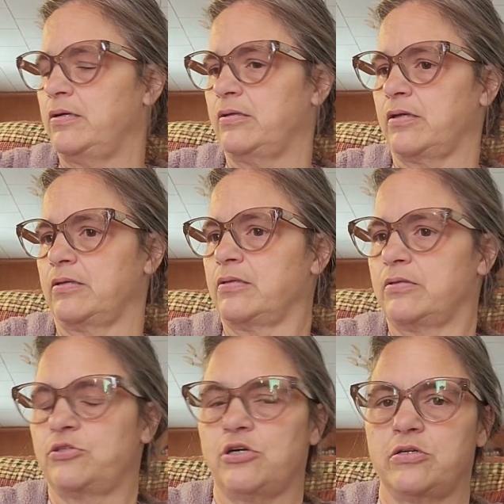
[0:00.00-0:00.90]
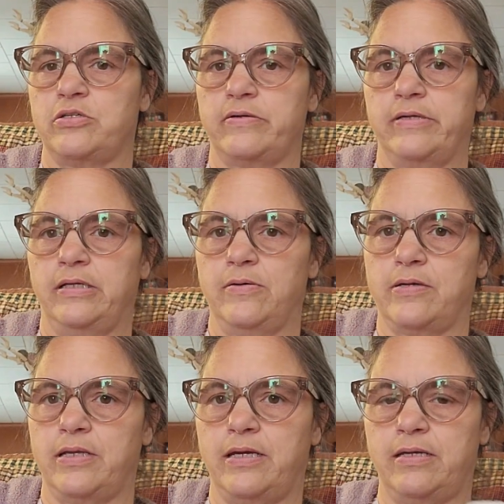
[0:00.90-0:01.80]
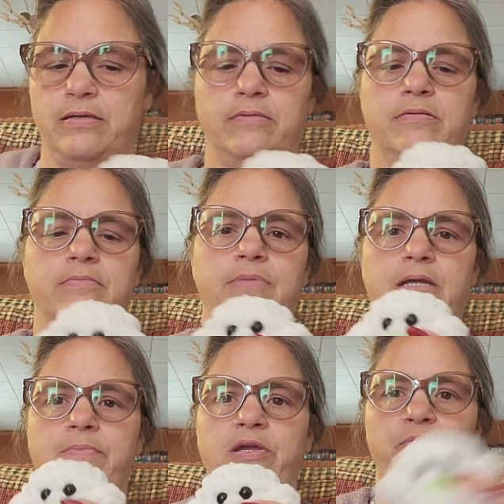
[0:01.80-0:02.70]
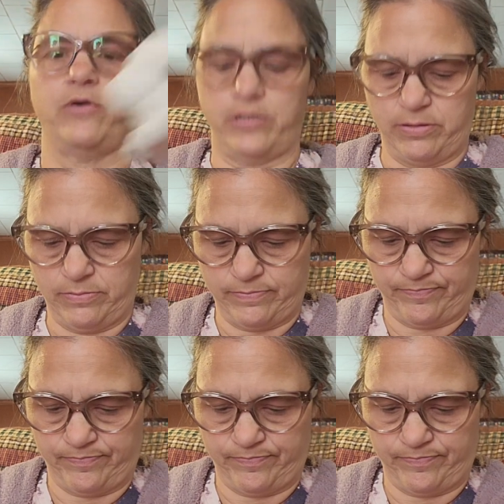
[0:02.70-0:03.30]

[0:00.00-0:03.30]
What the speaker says: Look at dog's already looking at it. But I made 1,